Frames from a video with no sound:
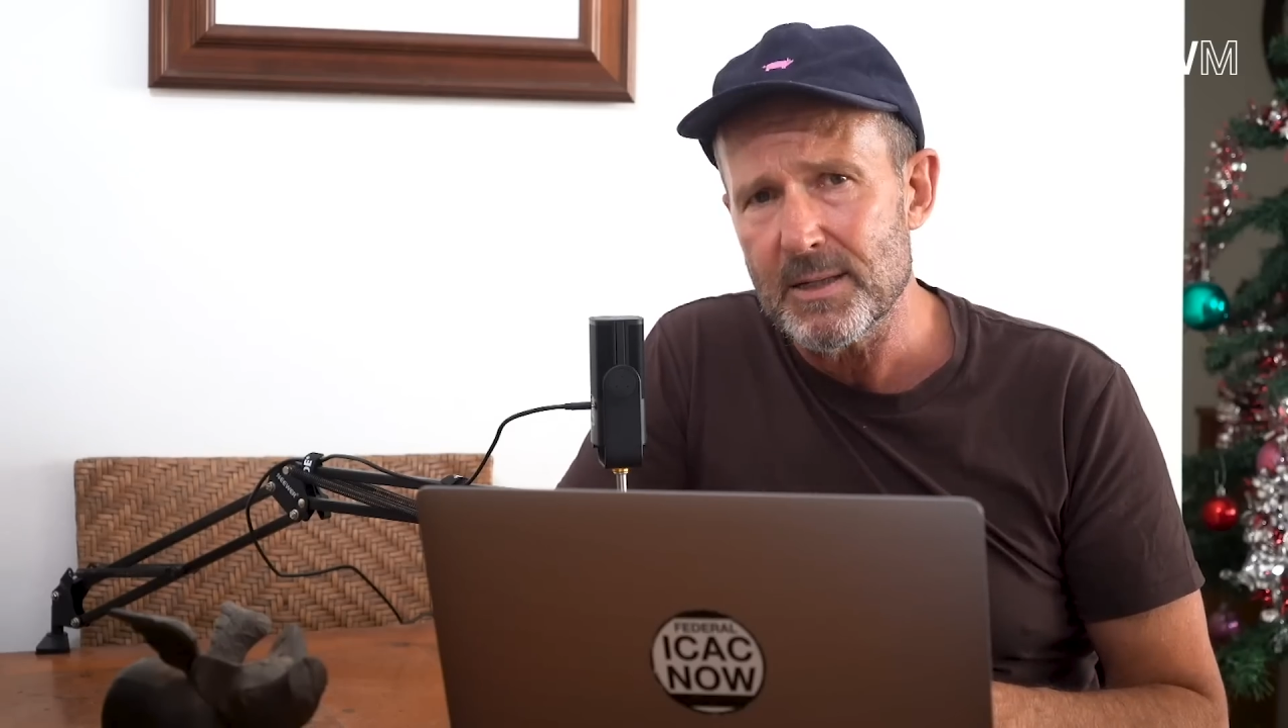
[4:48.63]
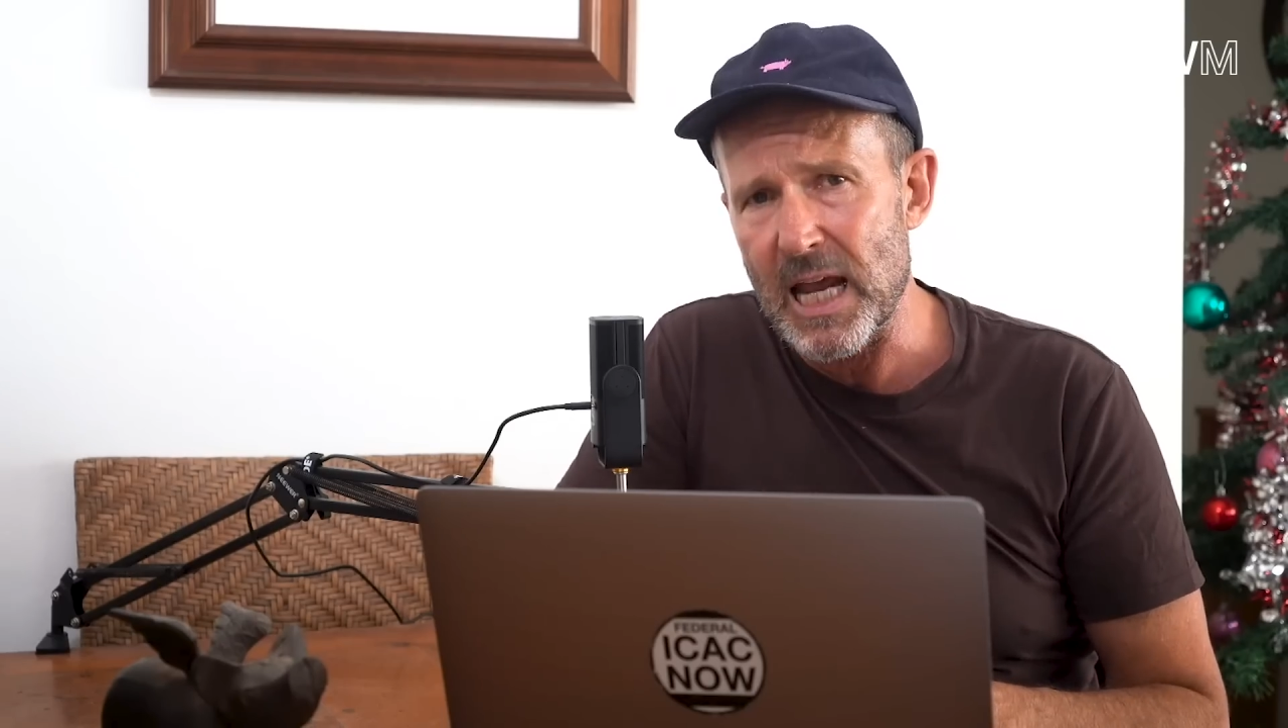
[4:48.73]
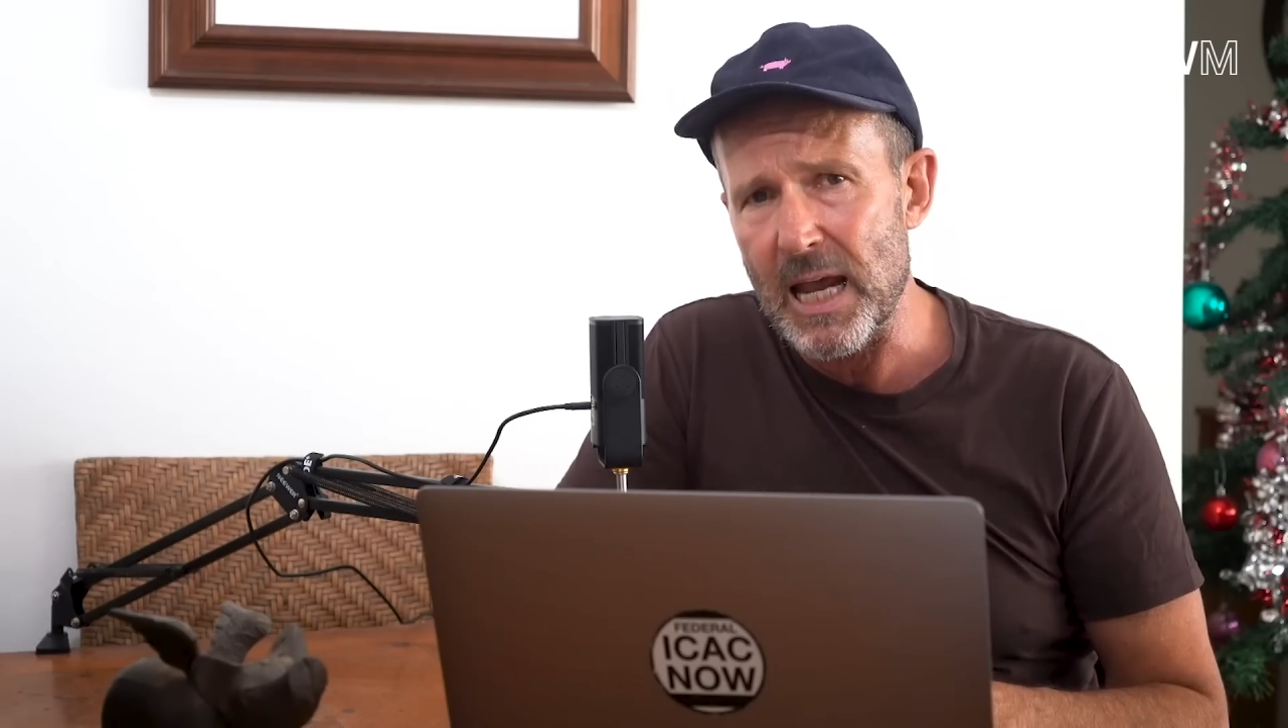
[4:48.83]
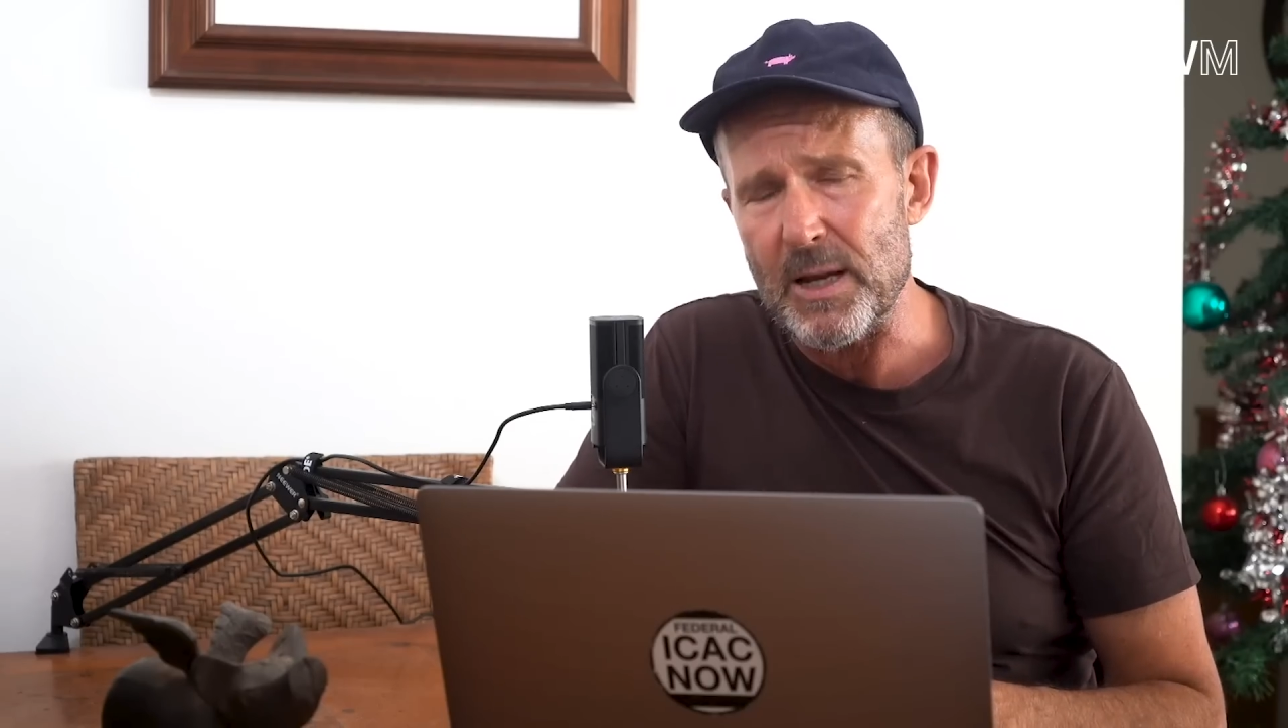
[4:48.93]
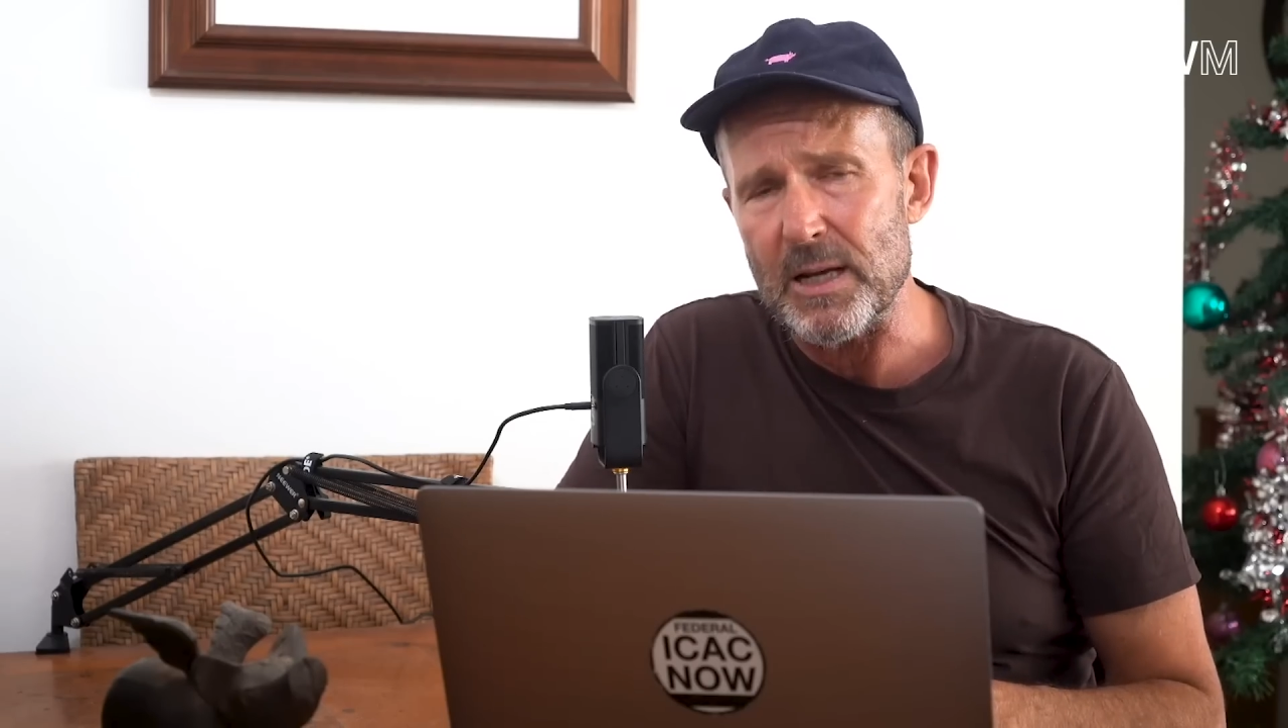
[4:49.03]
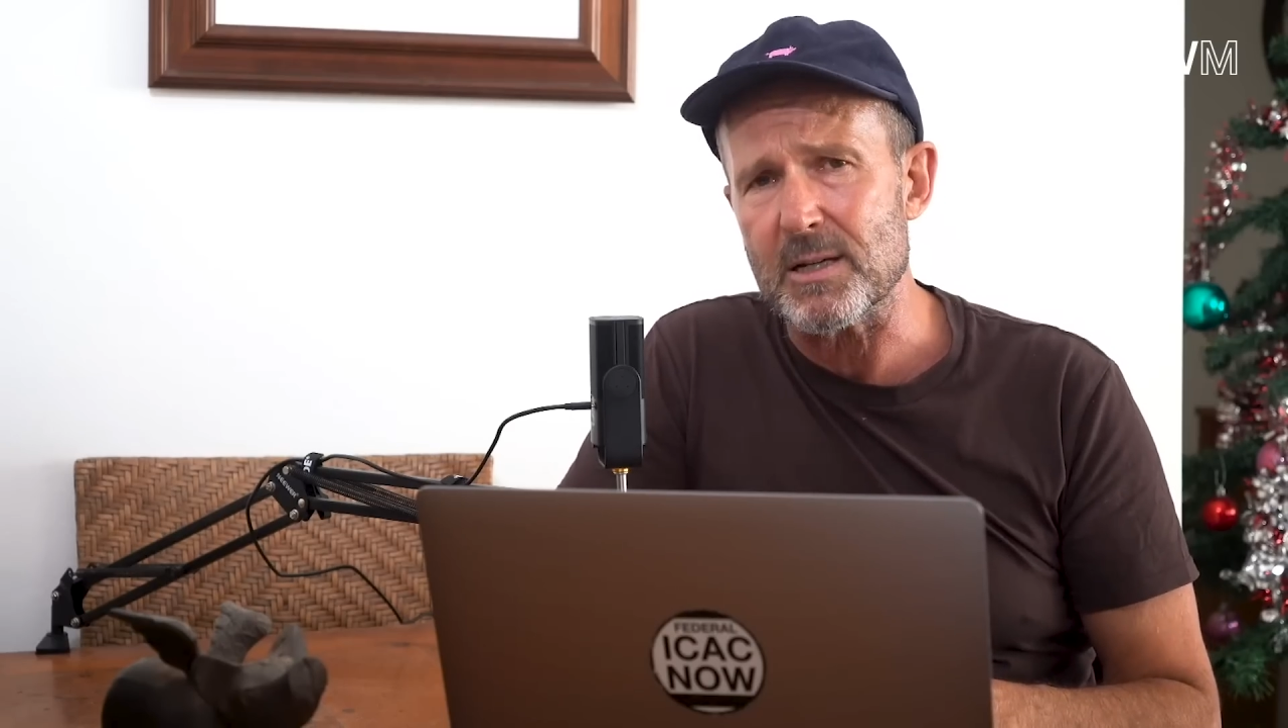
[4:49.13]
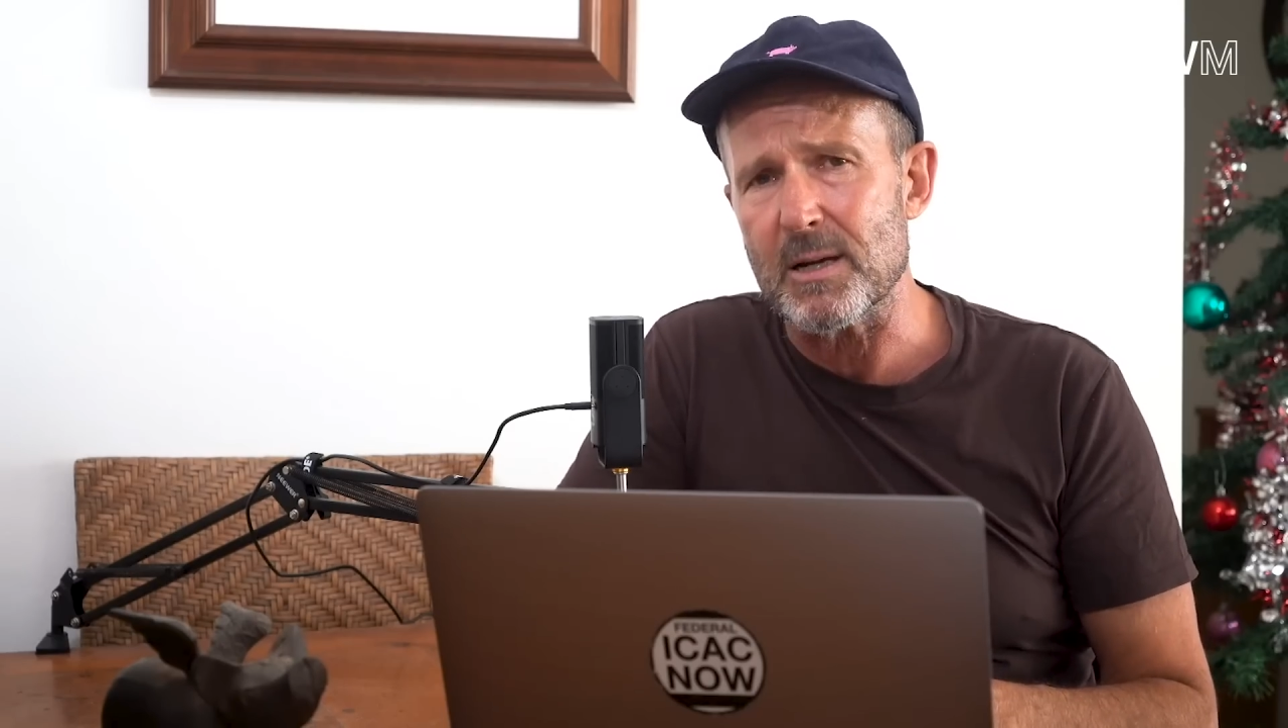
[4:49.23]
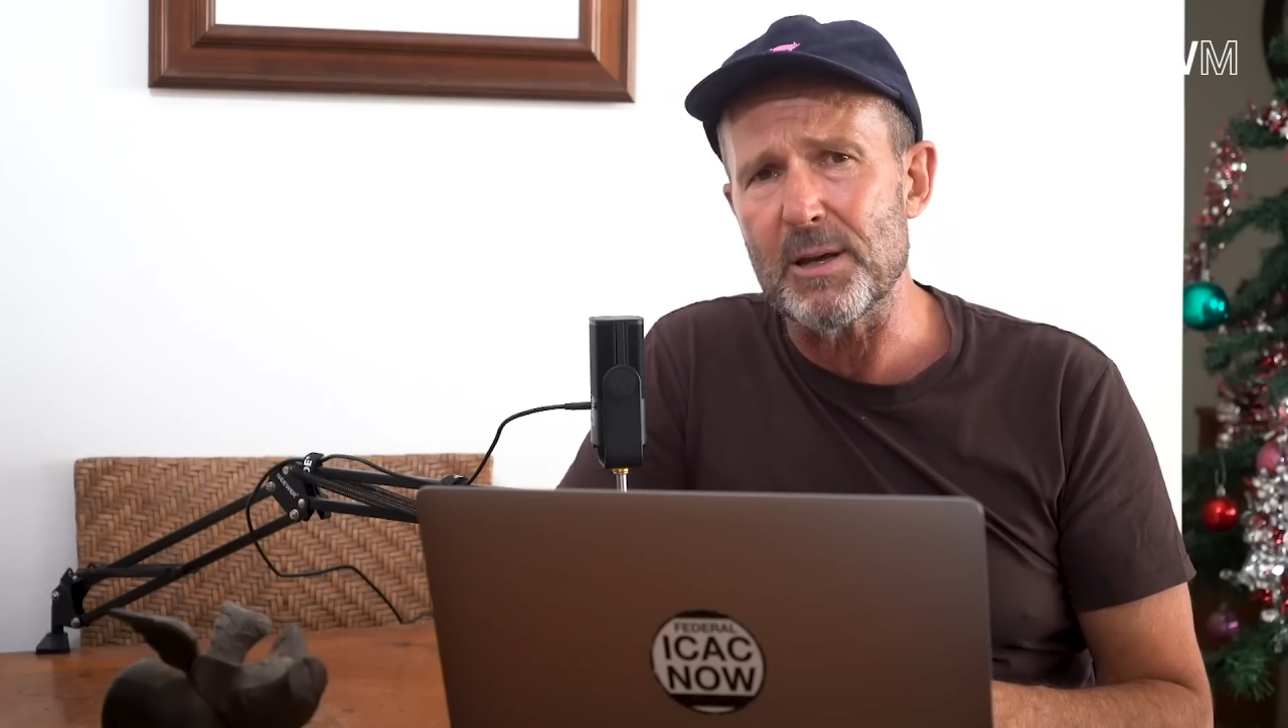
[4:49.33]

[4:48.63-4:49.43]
damaged